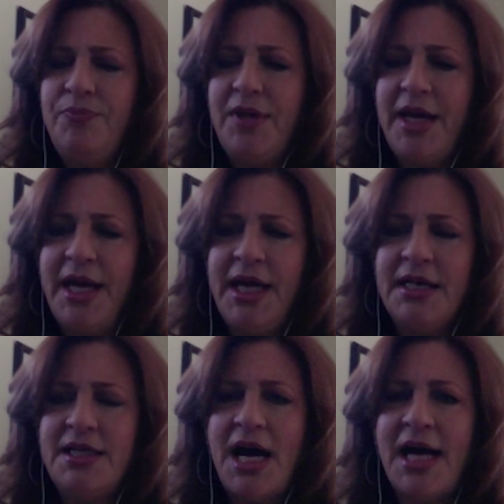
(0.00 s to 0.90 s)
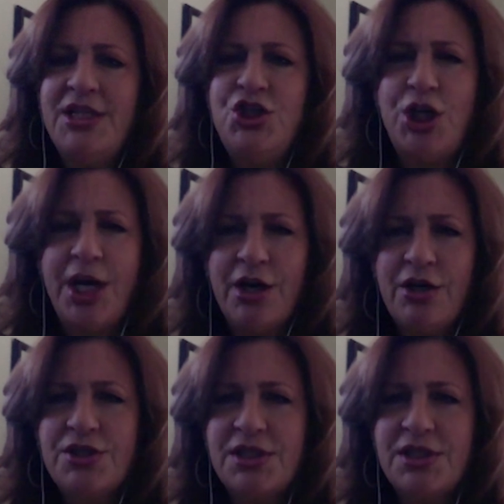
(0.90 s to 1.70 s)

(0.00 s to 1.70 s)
And I share